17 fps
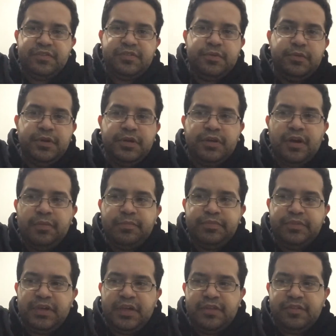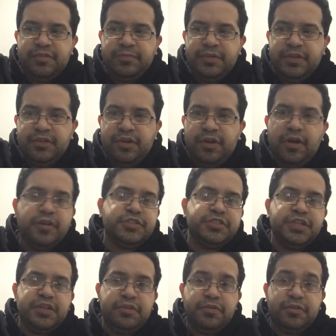is so incomprehensibly
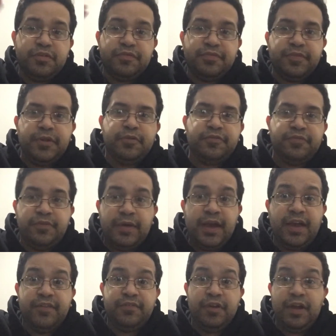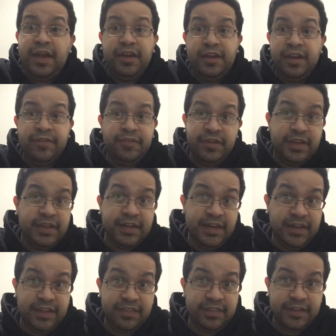large that you could float forever and never hit
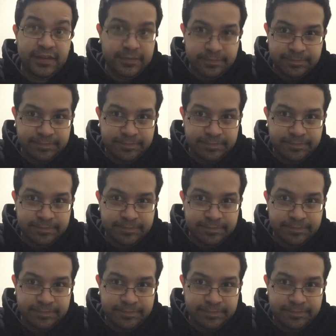anything.